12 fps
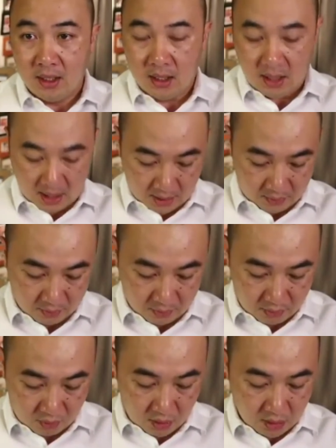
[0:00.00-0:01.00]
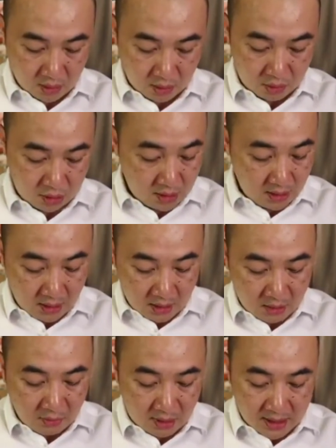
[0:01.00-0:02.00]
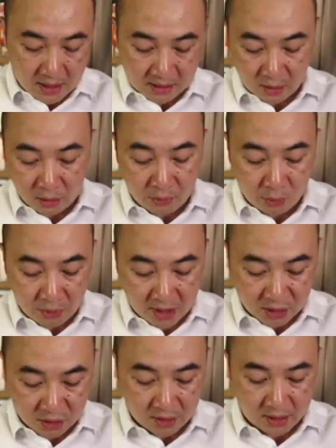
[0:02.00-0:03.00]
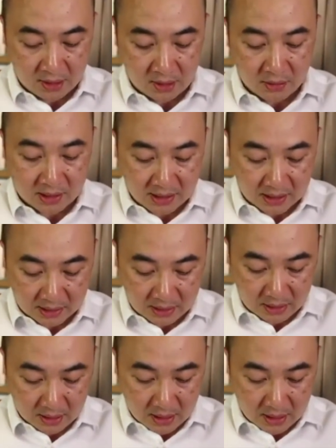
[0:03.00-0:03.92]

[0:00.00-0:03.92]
um, you know, he, he ran his own restaurant in New Zealand,